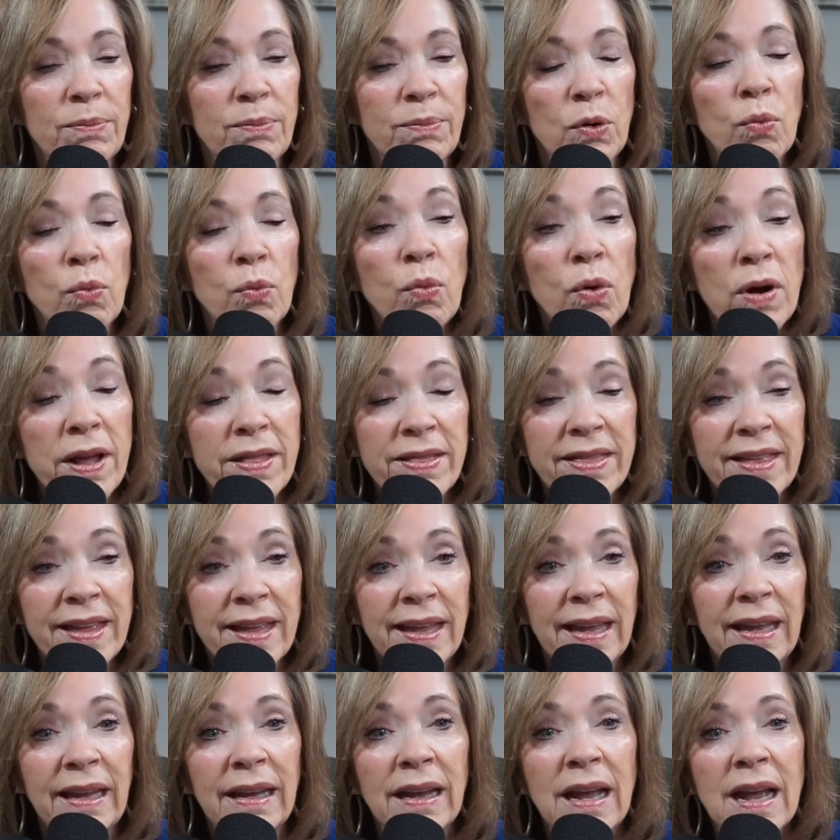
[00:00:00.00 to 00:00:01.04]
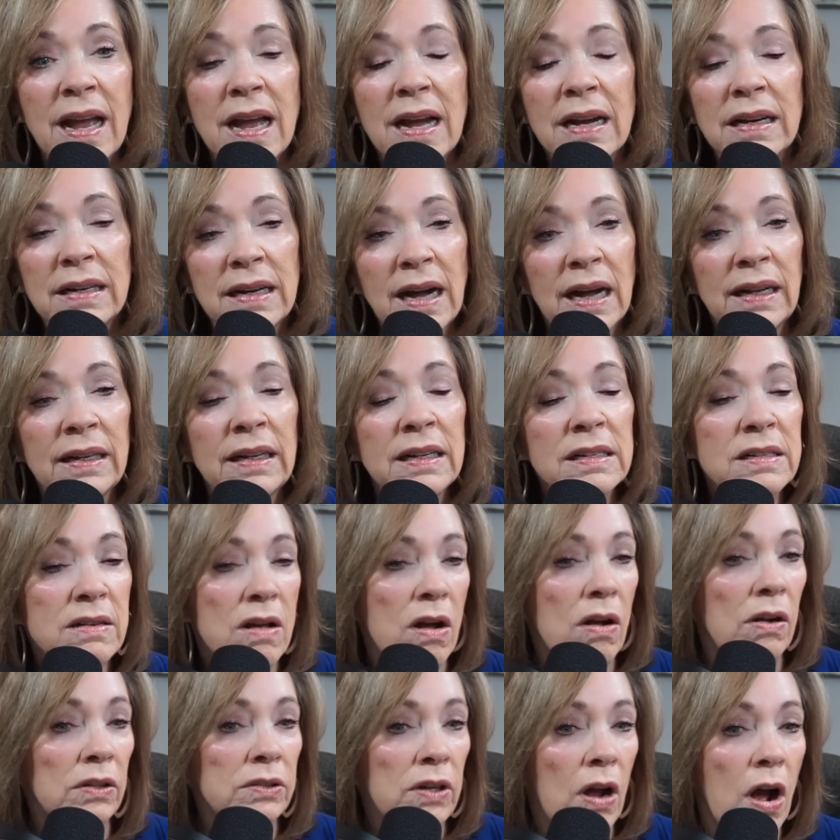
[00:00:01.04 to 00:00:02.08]
But one thing God has
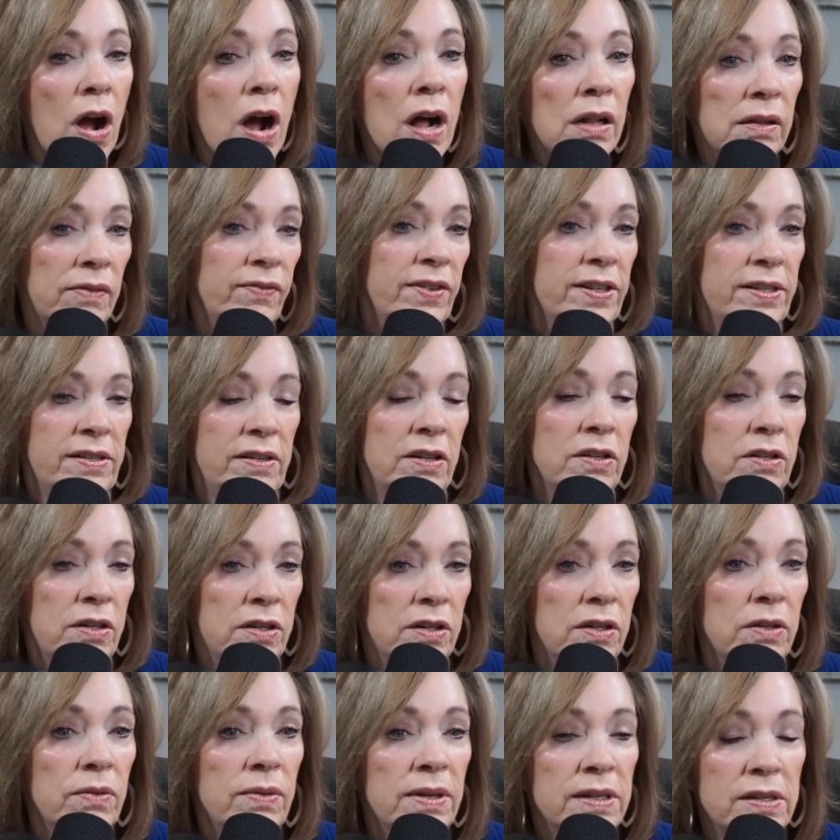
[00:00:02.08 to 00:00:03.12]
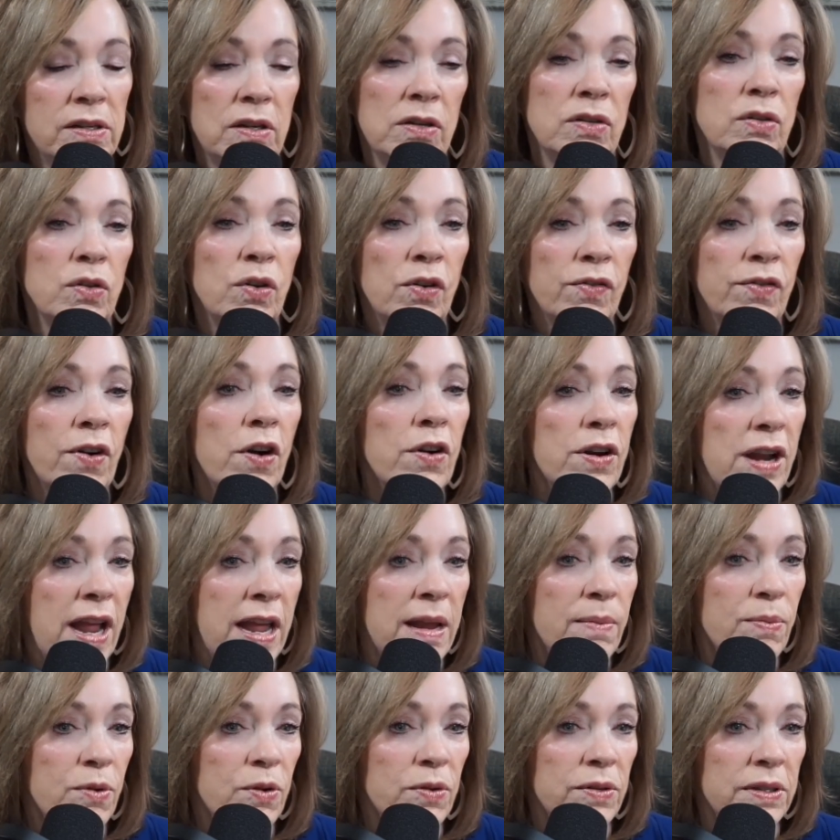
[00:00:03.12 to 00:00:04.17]
called all of us to do is to serve our
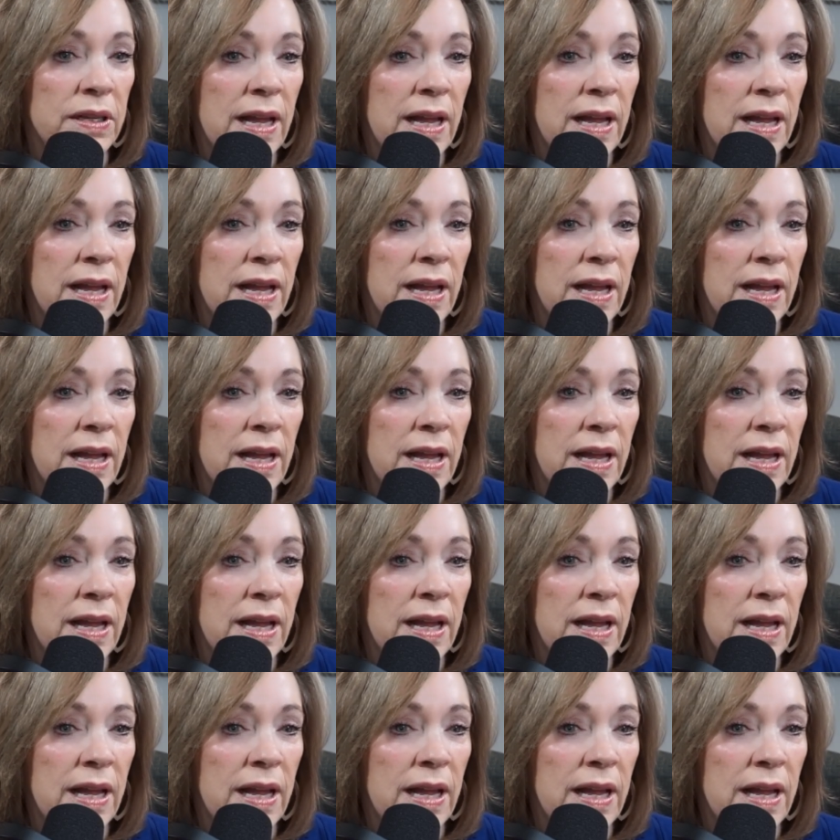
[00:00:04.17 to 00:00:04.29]
neighbors.